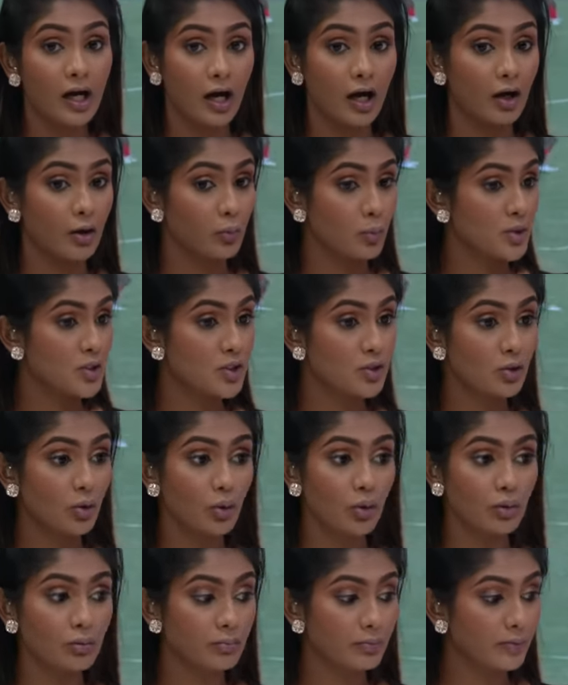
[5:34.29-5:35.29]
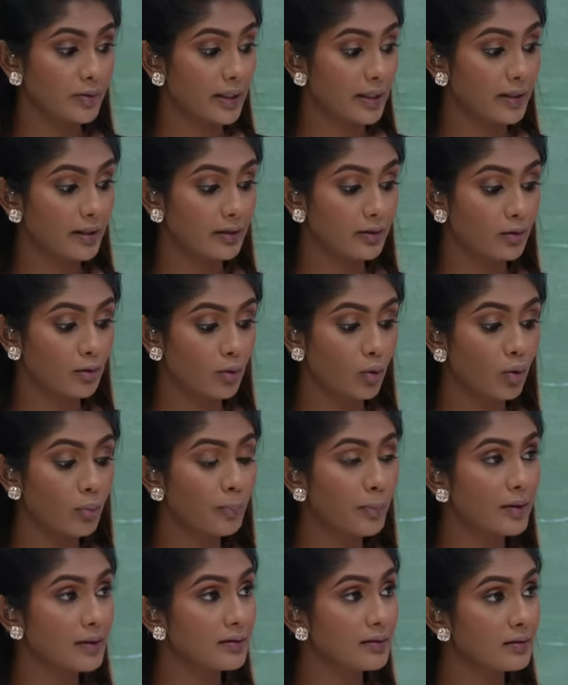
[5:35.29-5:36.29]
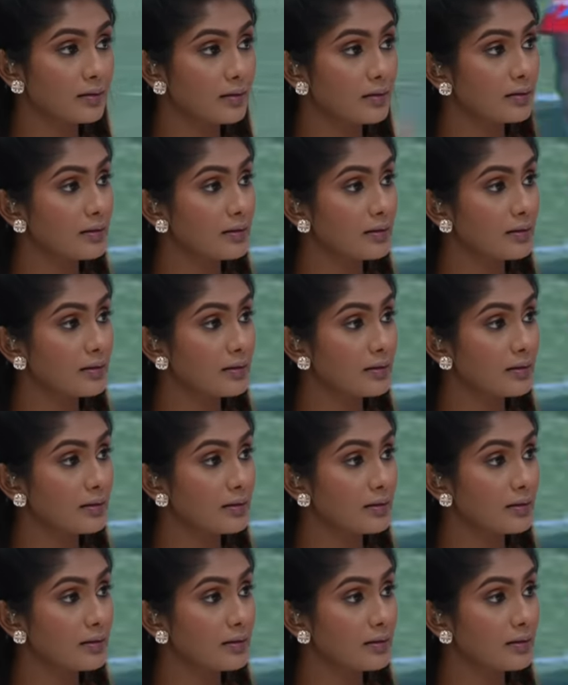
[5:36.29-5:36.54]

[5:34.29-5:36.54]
uh, we saw they opened,